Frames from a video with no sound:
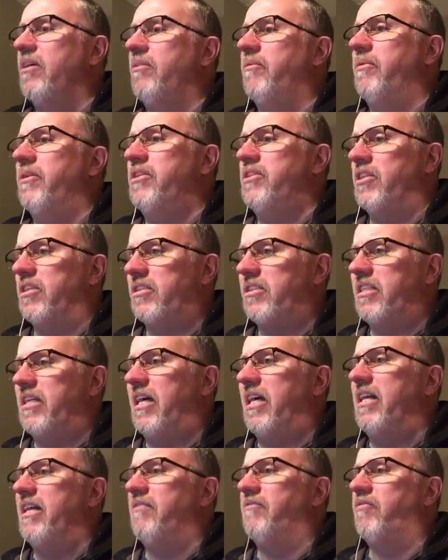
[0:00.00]
We just
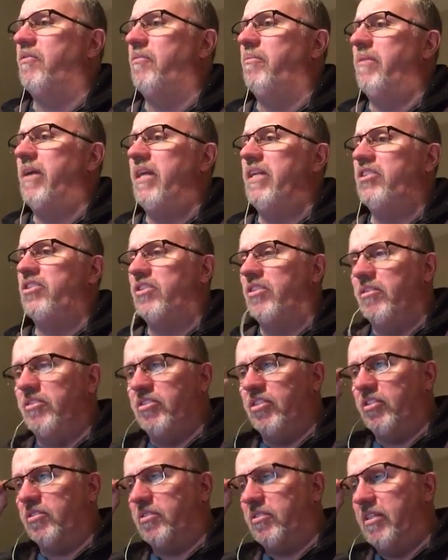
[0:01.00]
got information
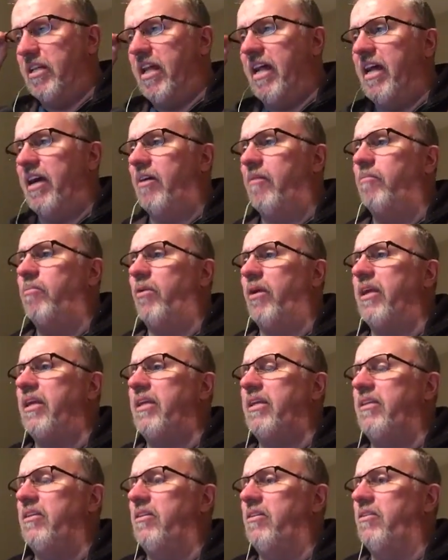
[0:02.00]
just now,
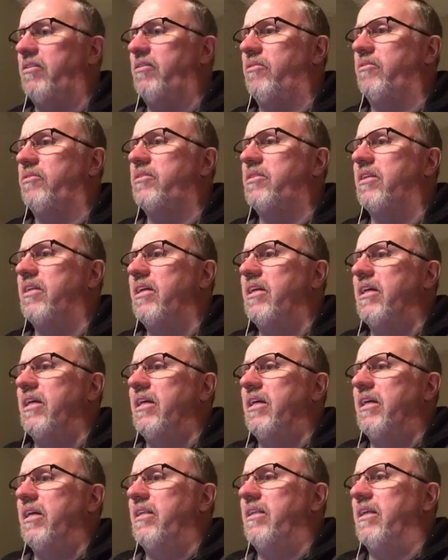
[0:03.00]
breaking news,
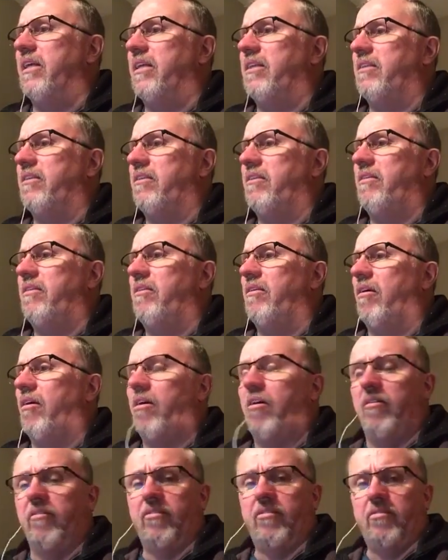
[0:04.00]
that
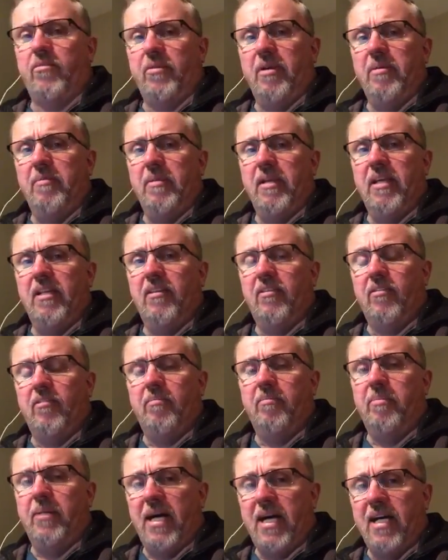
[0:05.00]
all three men, their
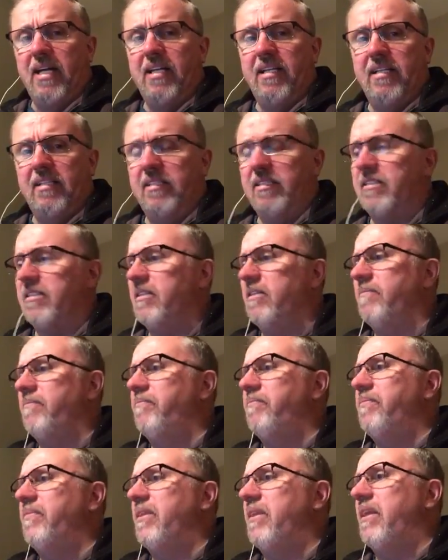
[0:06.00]
bodies
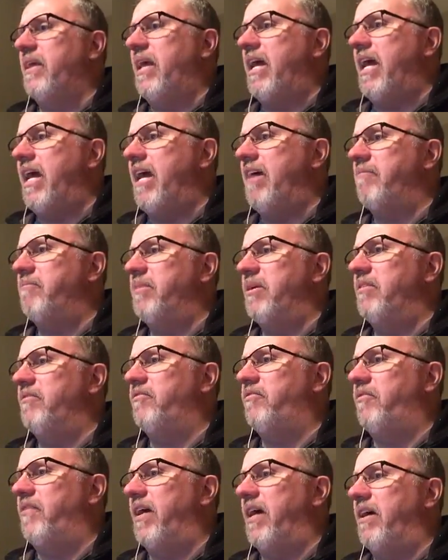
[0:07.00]
have been
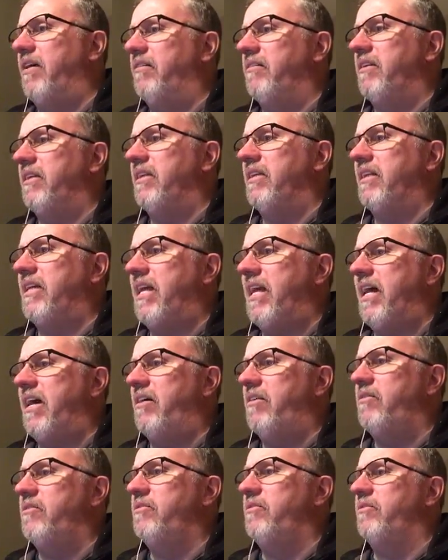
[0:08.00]
found in
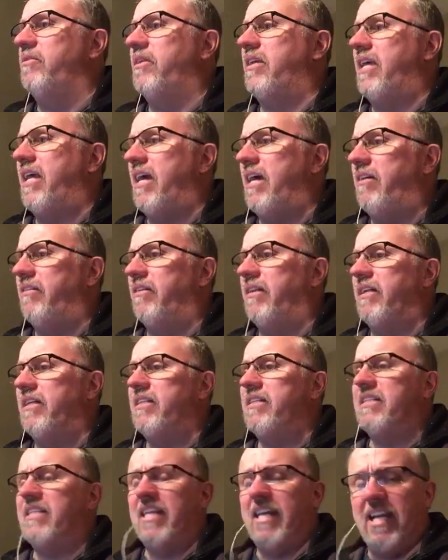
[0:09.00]
Calhoun County,
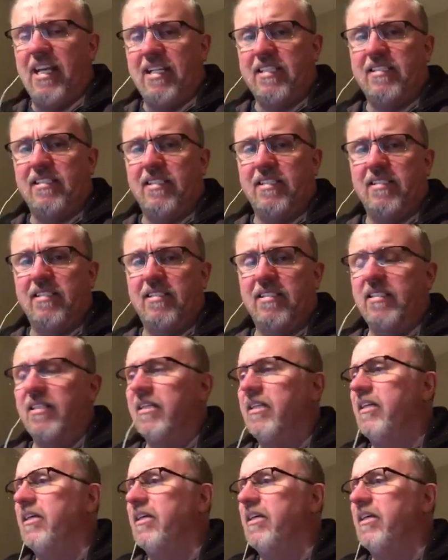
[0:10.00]
Texas.